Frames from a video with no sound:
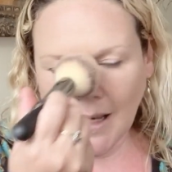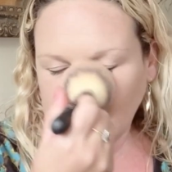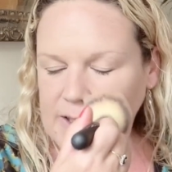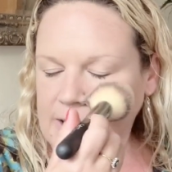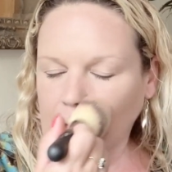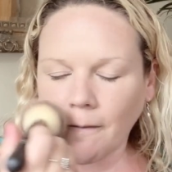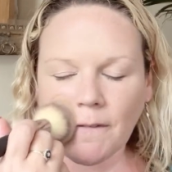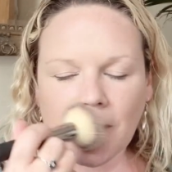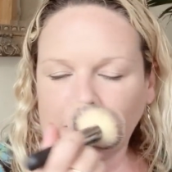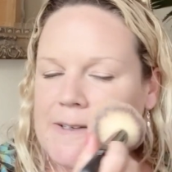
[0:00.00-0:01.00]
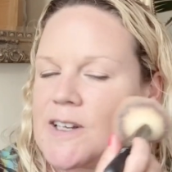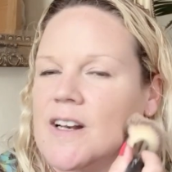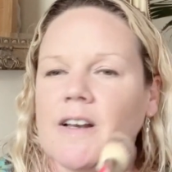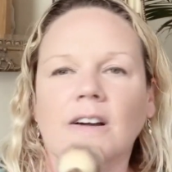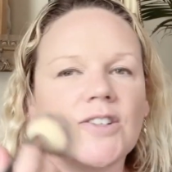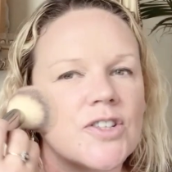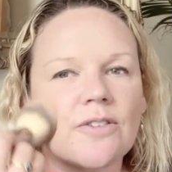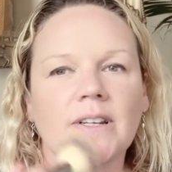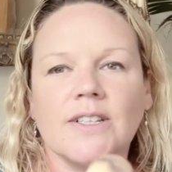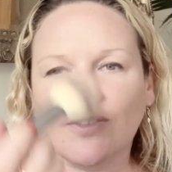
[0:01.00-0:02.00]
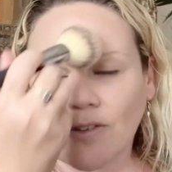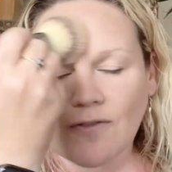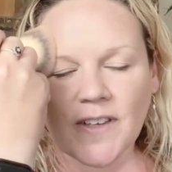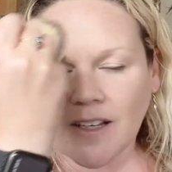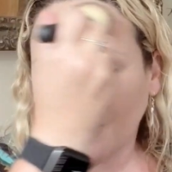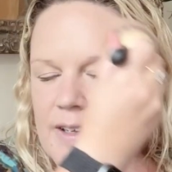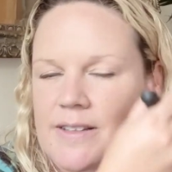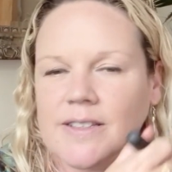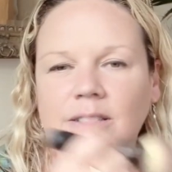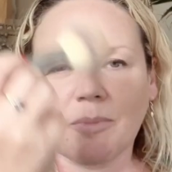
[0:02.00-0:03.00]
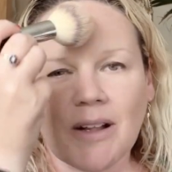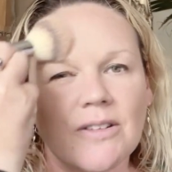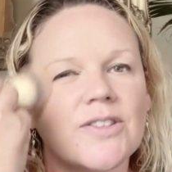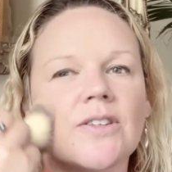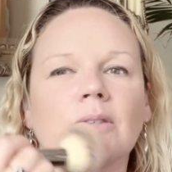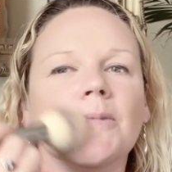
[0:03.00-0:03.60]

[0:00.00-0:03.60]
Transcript: just have like a luxury sort of feel and smell to them.